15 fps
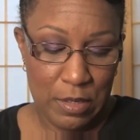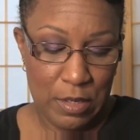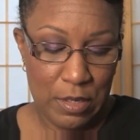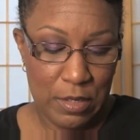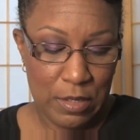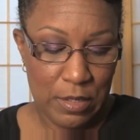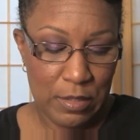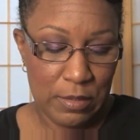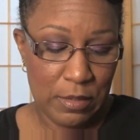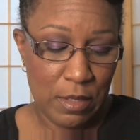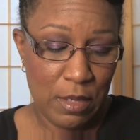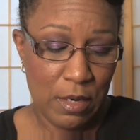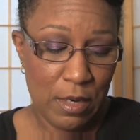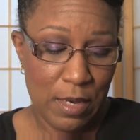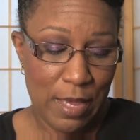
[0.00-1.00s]
It
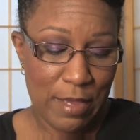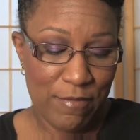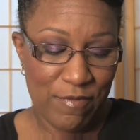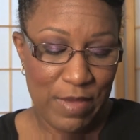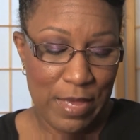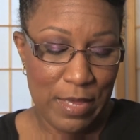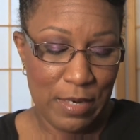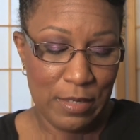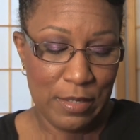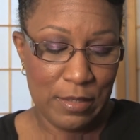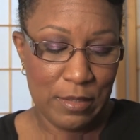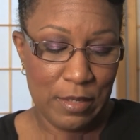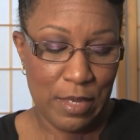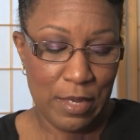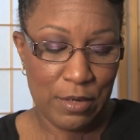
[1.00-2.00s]
is Light
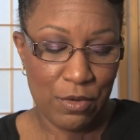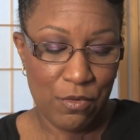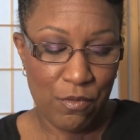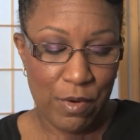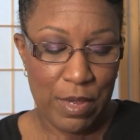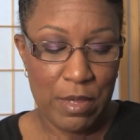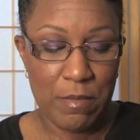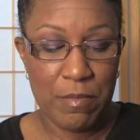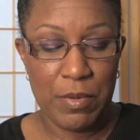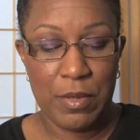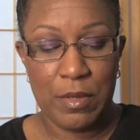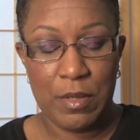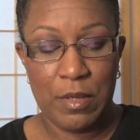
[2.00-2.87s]
Violet and Grape.